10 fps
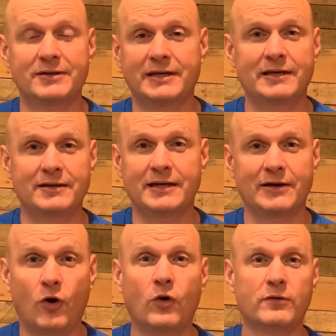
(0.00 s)
in
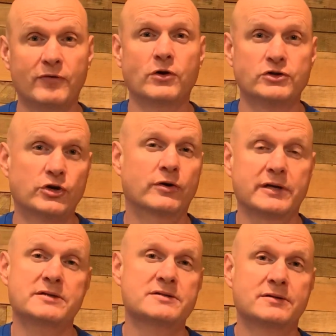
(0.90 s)
all of our
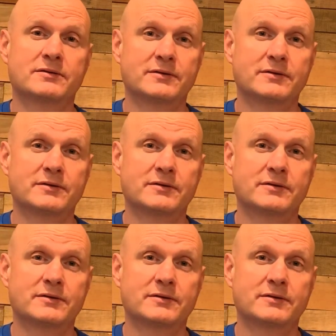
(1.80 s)
journeys,